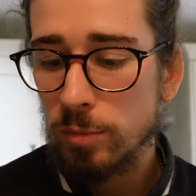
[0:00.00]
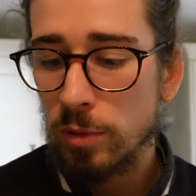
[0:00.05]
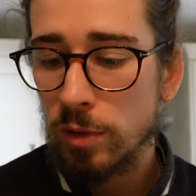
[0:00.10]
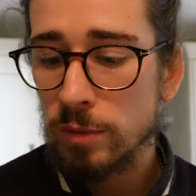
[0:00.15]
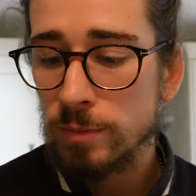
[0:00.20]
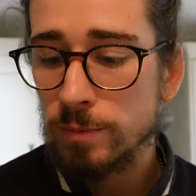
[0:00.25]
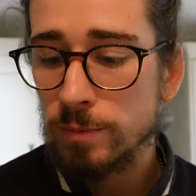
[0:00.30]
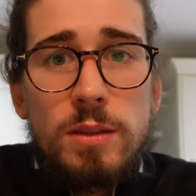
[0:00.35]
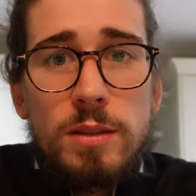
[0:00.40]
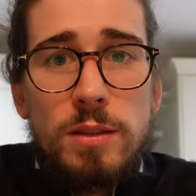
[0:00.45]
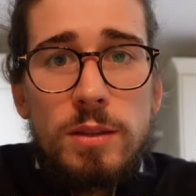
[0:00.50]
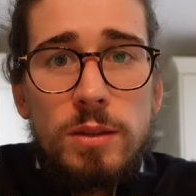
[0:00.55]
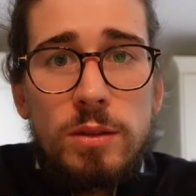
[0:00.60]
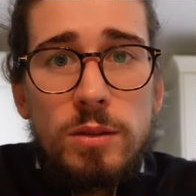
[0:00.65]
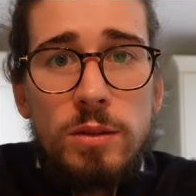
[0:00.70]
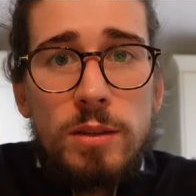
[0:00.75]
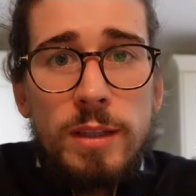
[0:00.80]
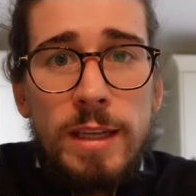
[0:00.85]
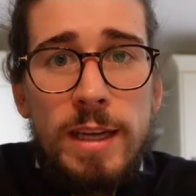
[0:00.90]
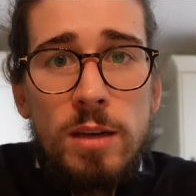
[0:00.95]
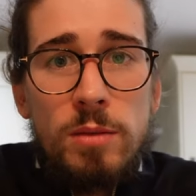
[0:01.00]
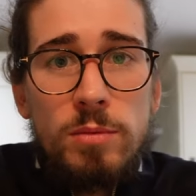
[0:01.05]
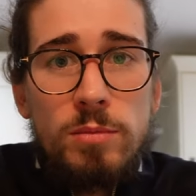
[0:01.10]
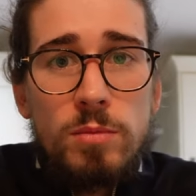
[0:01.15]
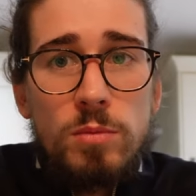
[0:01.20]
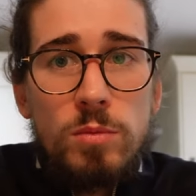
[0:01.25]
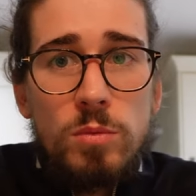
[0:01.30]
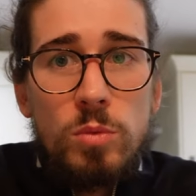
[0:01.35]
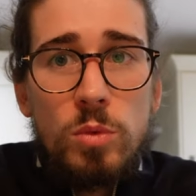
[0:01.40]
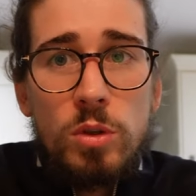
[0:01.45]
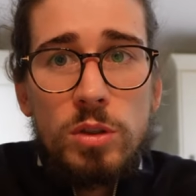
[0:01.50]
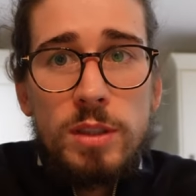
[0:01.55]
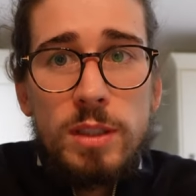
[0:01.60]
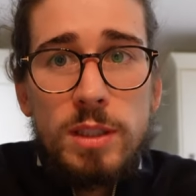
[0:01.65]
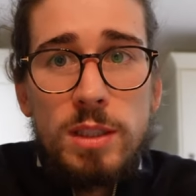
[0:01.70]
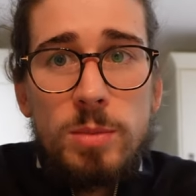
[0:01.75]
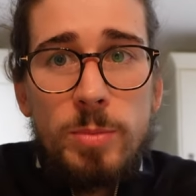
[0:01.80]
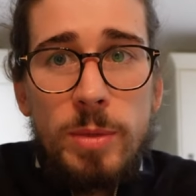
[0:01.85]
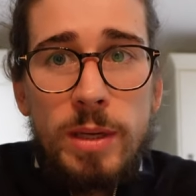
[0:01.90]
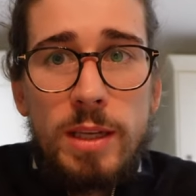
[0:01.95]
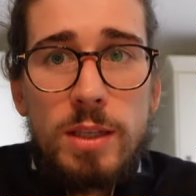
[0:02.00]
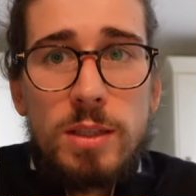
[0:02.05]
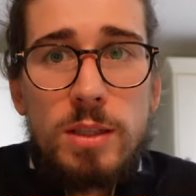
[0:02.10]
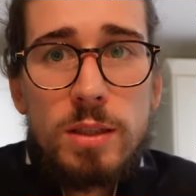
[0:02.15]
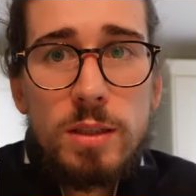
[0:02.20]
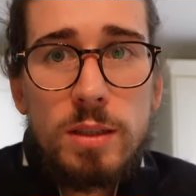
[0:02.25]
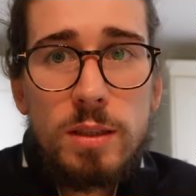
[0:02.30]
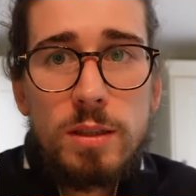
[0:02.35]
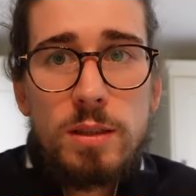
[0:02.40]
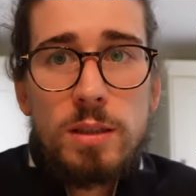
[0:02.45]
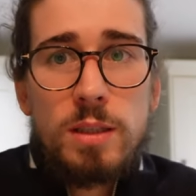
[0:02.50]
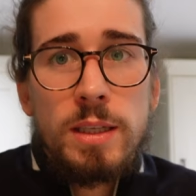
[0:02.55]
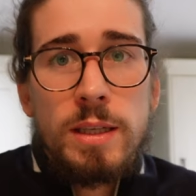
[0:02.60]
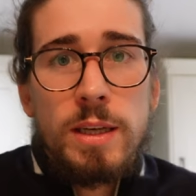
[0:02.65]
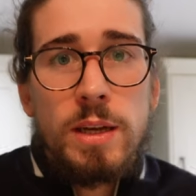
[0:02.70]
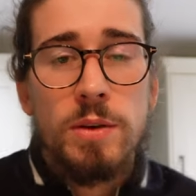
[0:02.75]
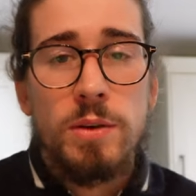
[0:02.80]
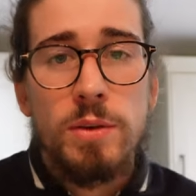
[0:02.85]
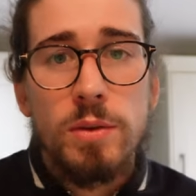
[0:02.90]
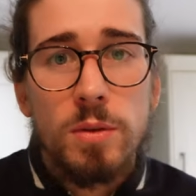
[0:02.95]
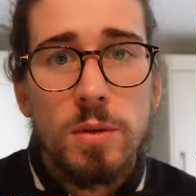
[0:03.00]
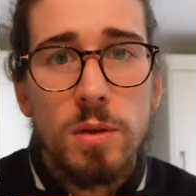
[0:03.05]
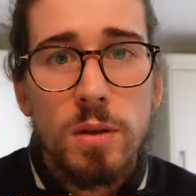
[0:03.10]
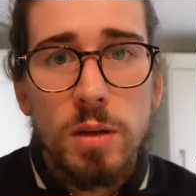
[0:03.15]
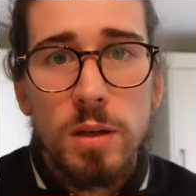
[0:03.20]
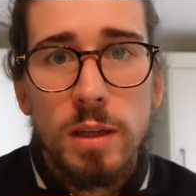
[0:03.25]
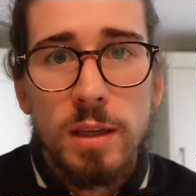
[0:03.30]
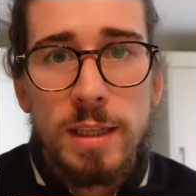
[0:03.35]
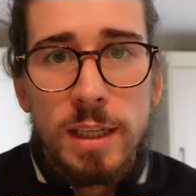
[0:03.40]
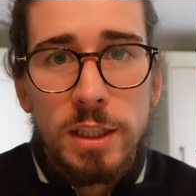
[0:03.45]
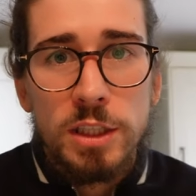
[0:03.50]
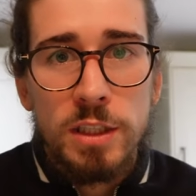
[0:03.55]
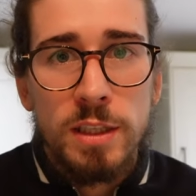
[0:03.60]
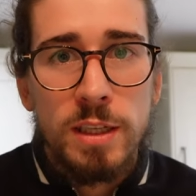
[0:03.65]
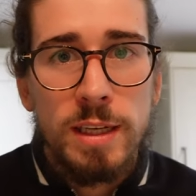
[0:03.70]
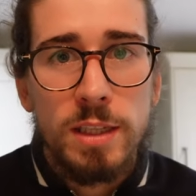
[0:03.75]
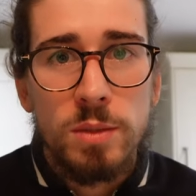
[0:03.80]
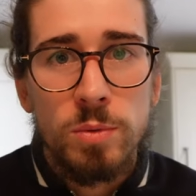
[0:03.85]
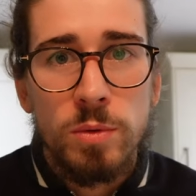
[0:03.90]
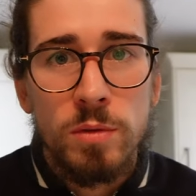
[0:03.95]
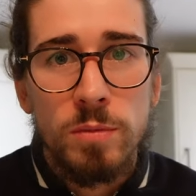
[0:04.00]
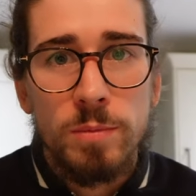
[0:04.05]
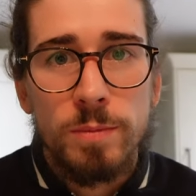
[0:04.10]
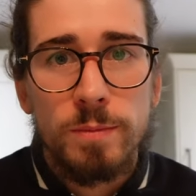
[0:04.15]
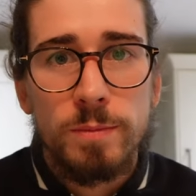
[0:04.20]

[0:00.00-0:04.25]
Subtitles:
But so yeah, watch this space, and I'll catch you in the next one.